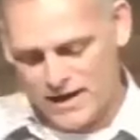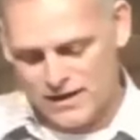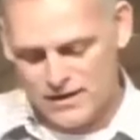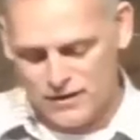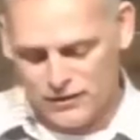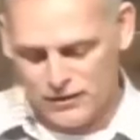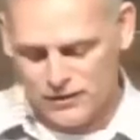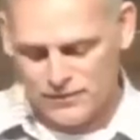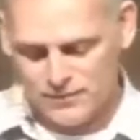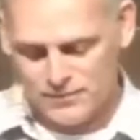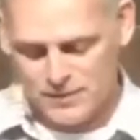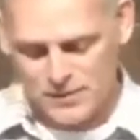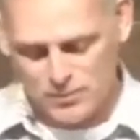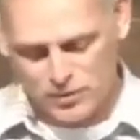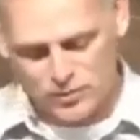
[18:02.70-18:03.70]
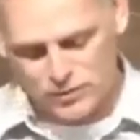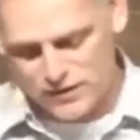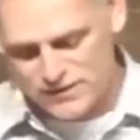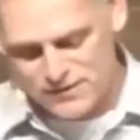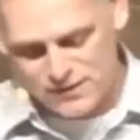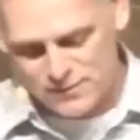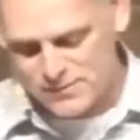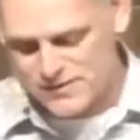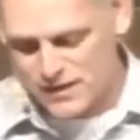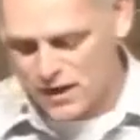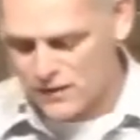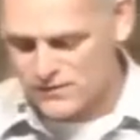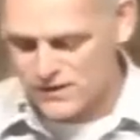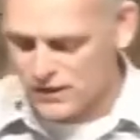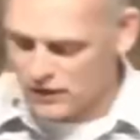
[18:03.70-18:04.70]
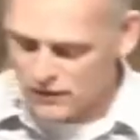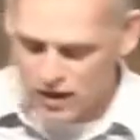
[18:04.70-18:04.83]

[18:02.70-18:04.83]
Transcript: here, people who listen to themselves and are